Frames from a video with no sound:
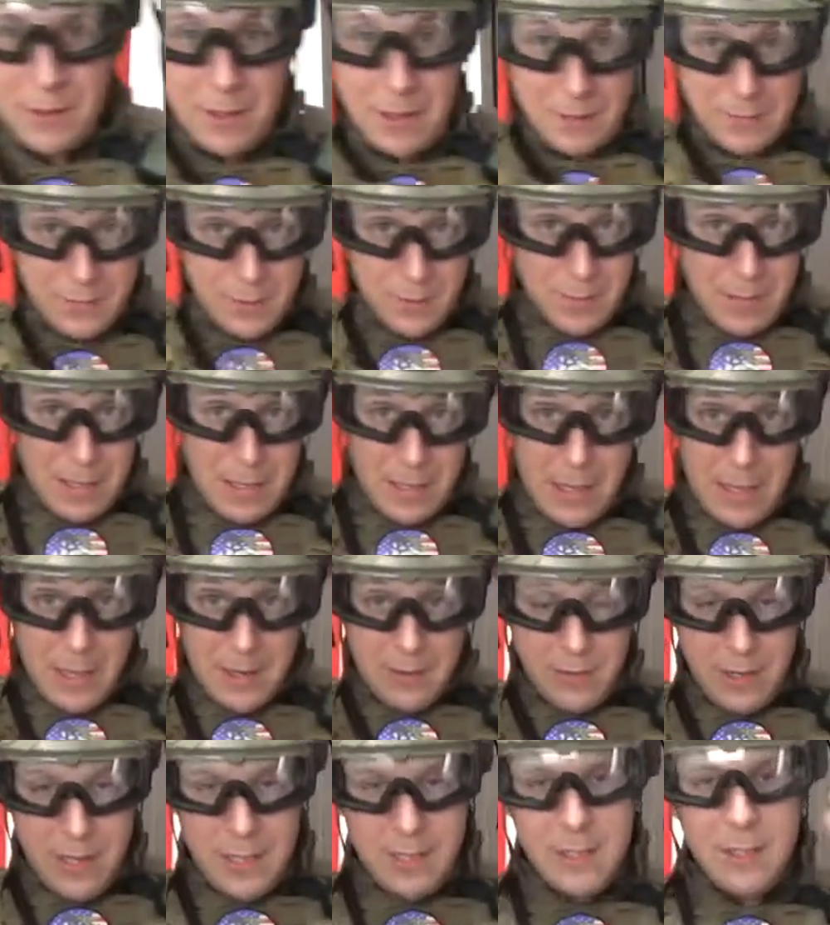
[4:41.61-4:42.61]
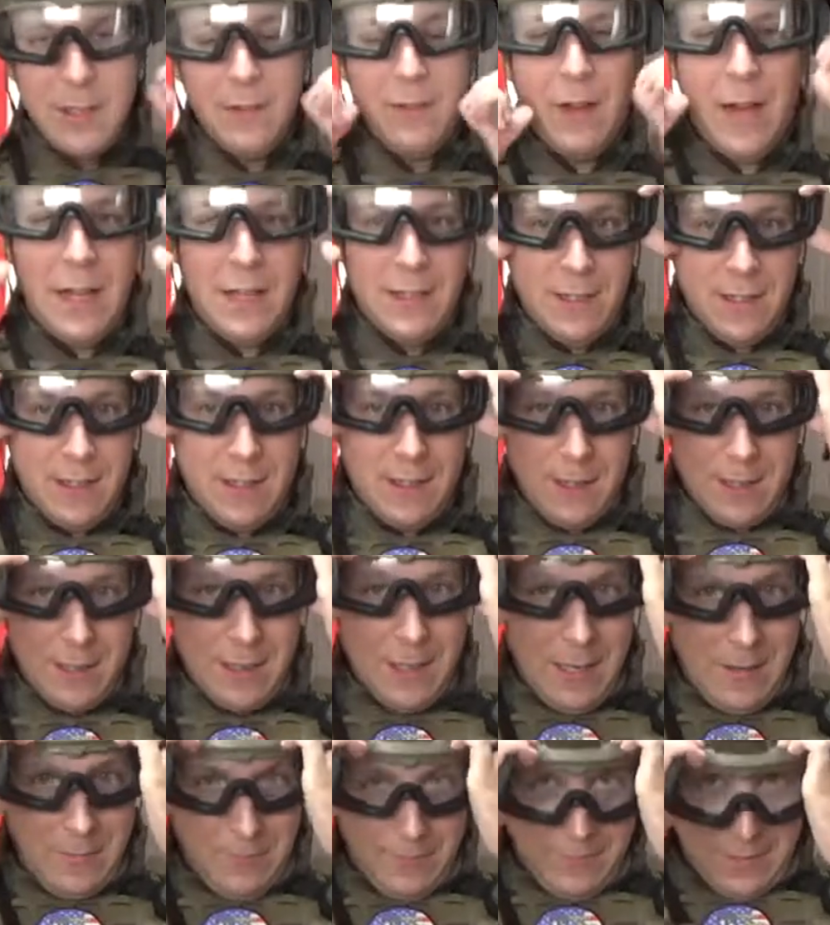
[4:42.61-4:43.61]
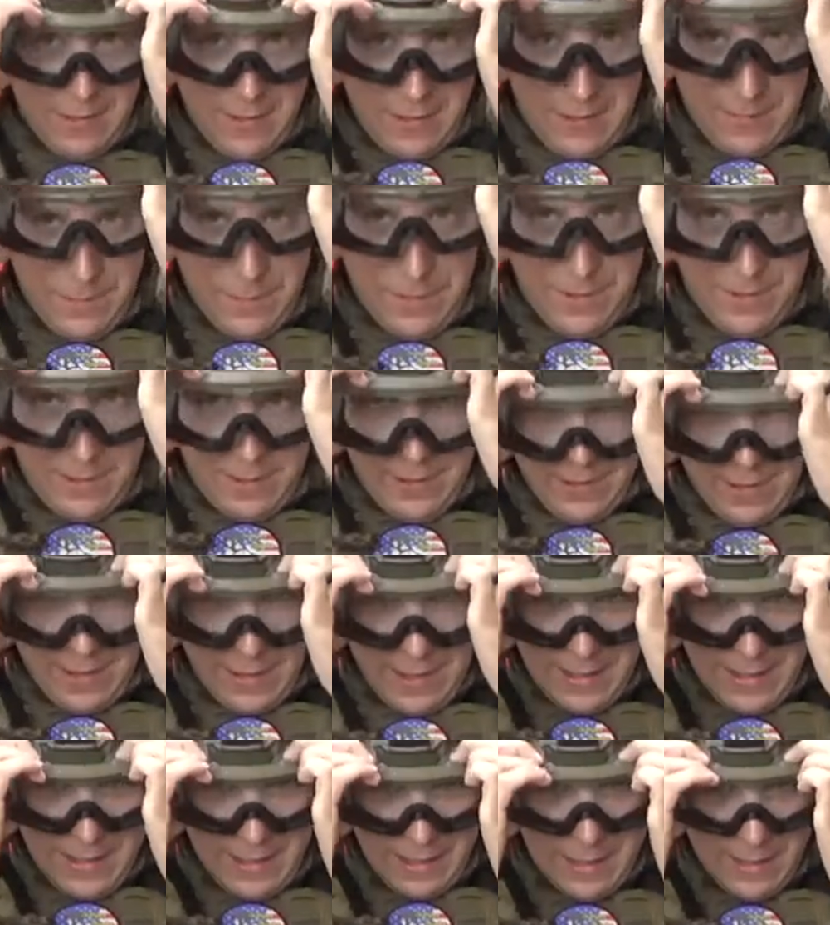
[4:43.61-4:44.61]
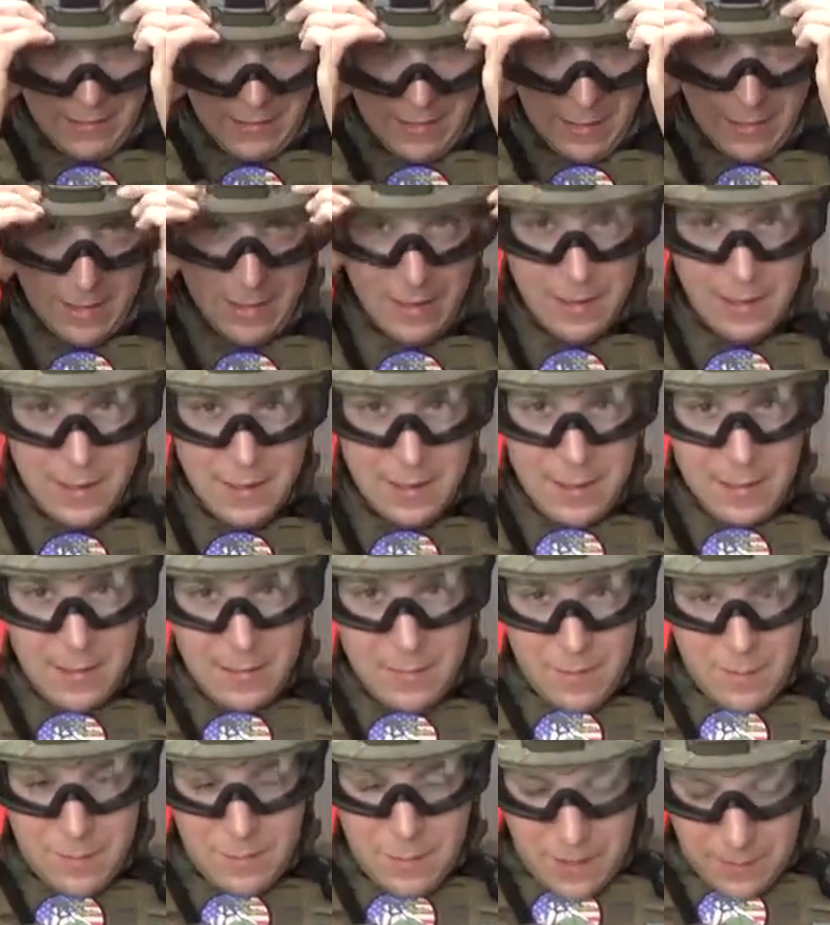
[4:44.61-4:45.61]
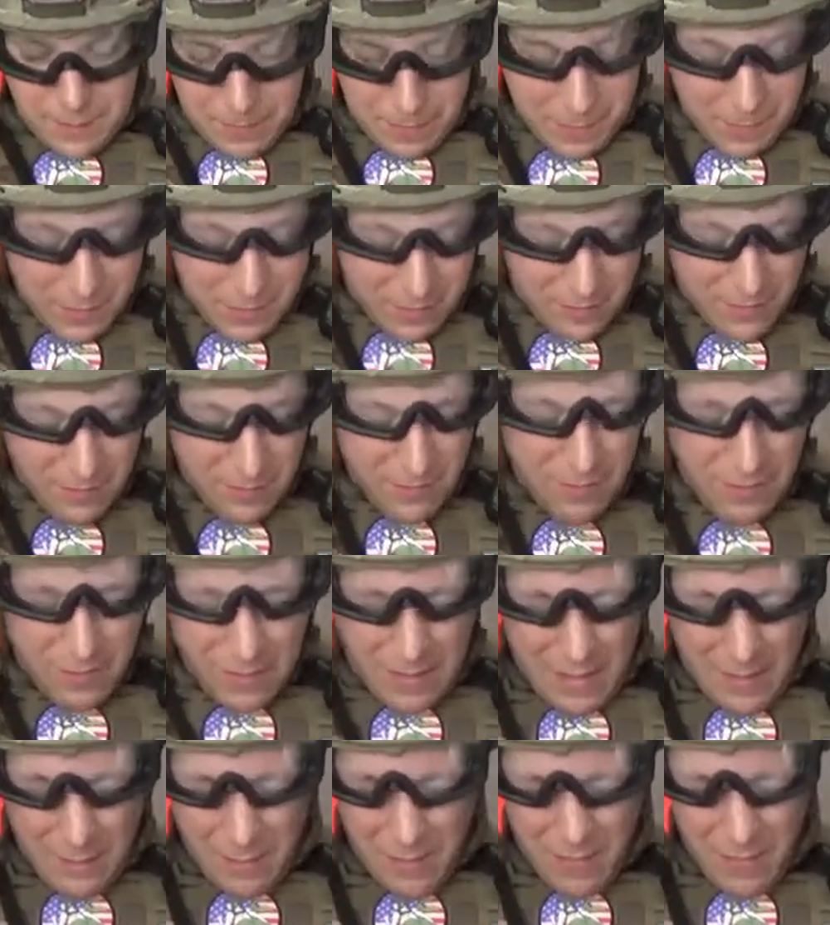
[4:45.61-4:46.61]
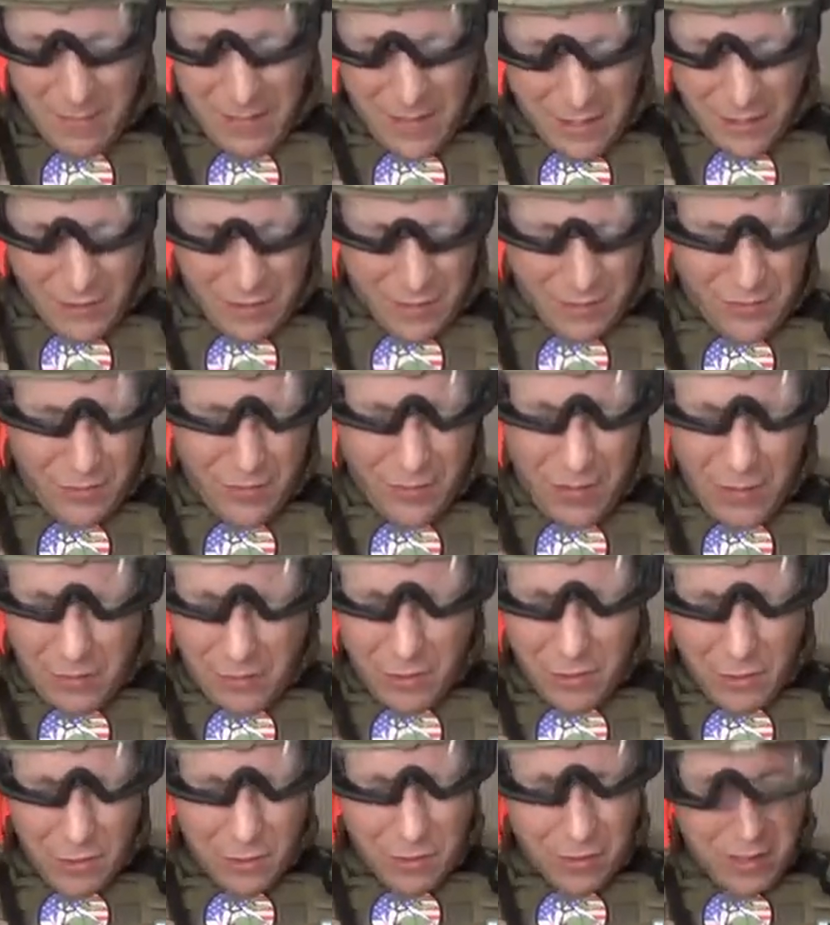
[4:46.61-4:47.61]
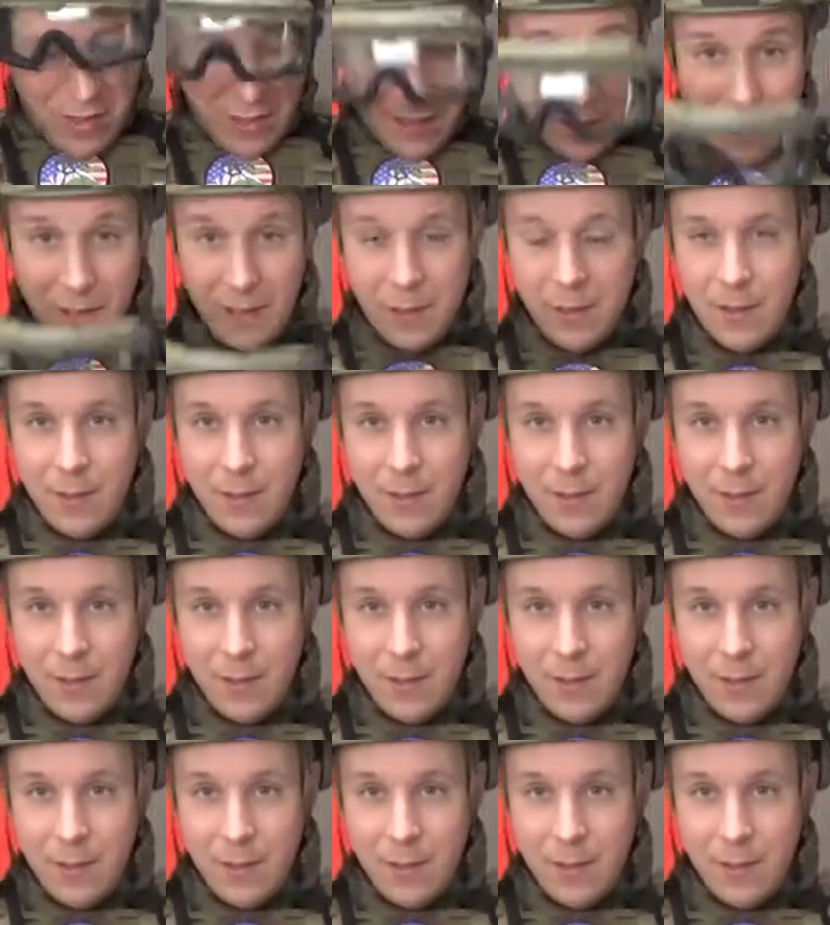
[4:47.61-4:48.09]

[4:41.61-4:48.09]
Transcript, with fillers: don't have too many like crazy devices and stuff up on our kit. Anyway, let me pop this step and visor free real quick.